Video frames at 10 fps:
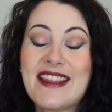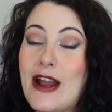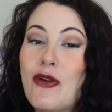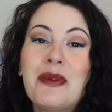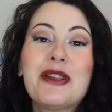
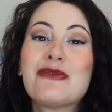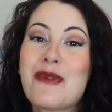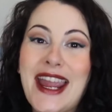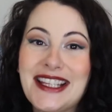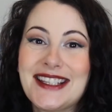that would be
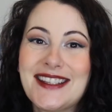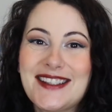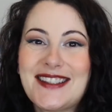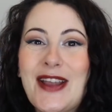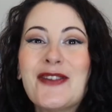great.
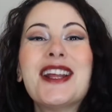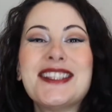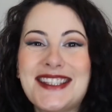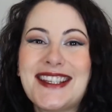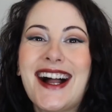So
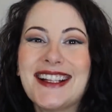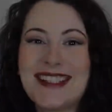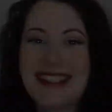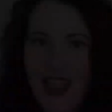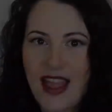let's
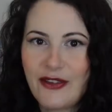start.